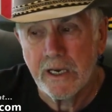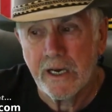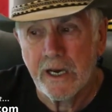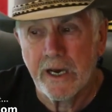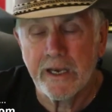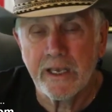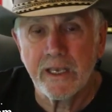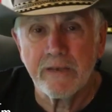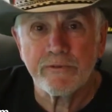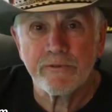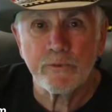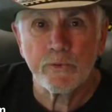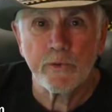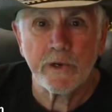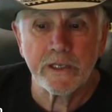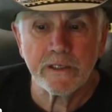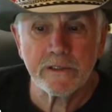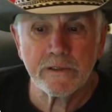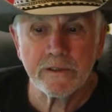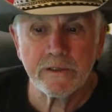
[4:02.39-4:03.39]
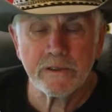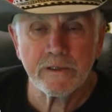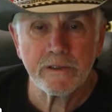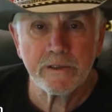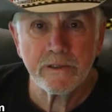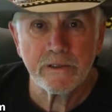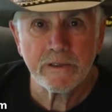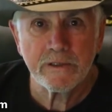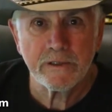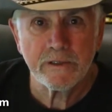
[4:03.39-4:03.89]
I even went
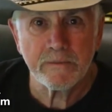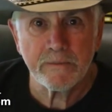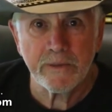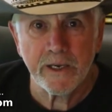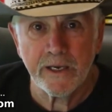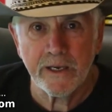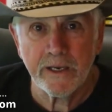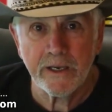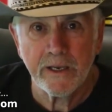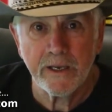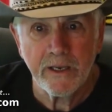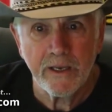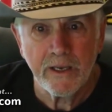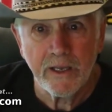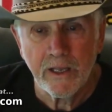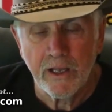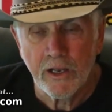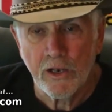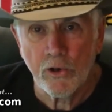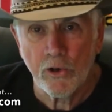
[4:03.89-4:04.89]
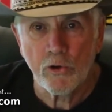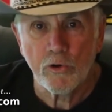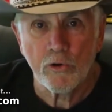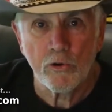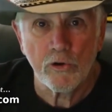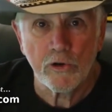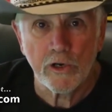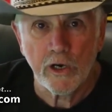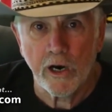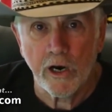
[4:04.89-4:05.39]
to my
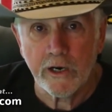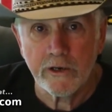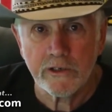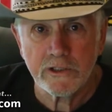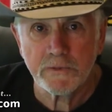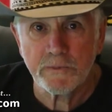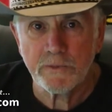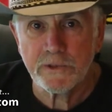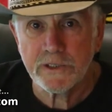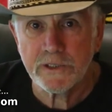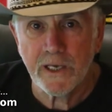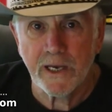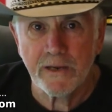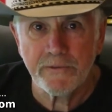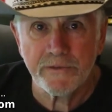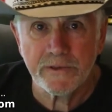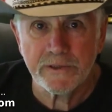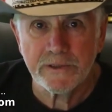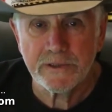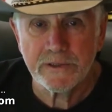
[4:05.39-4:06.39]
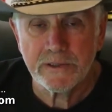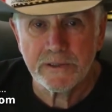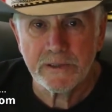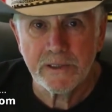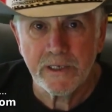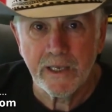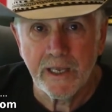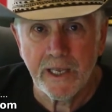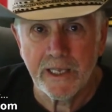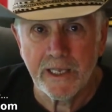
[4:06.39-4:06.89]
local congressman's office,
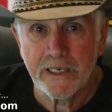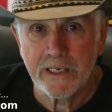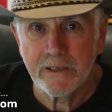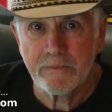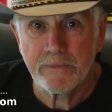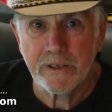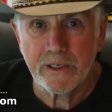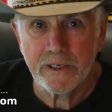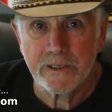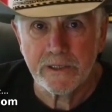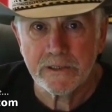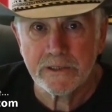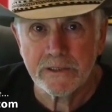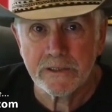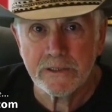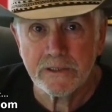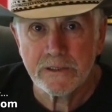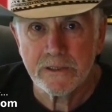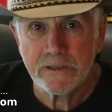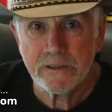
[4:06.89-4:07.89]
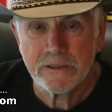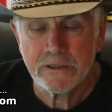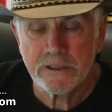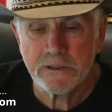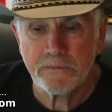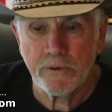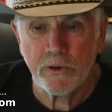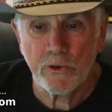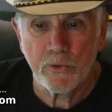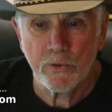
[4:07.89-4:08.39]
Andy Biggs,
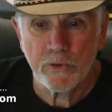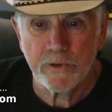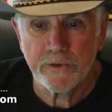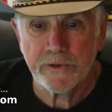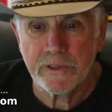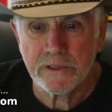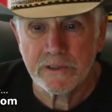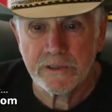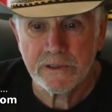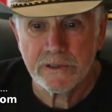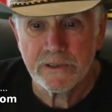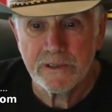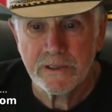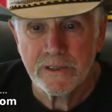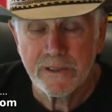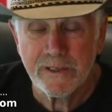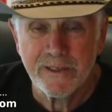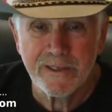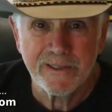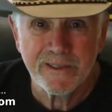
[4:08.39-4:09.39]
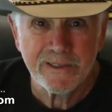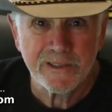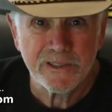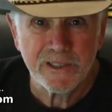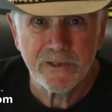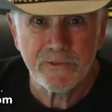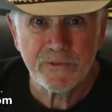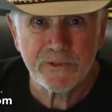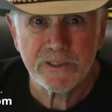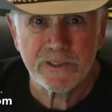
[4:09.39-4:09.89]
spoke with his
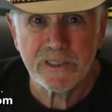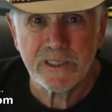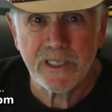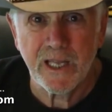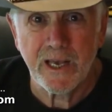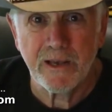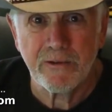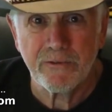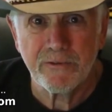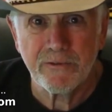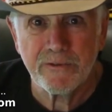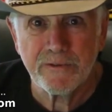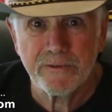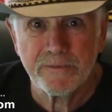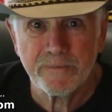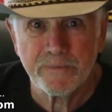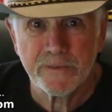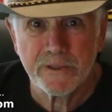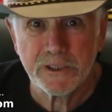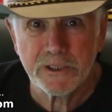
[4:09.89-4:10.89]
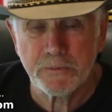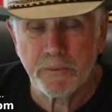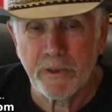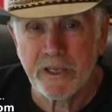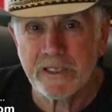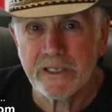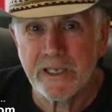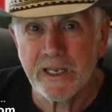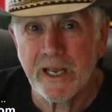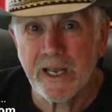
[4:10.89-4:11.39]
chief of staff,
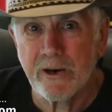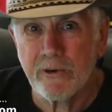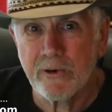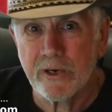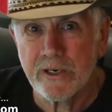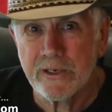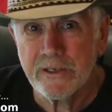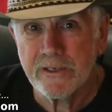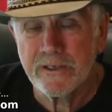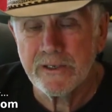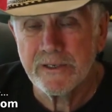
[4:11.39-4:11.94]
spent an hour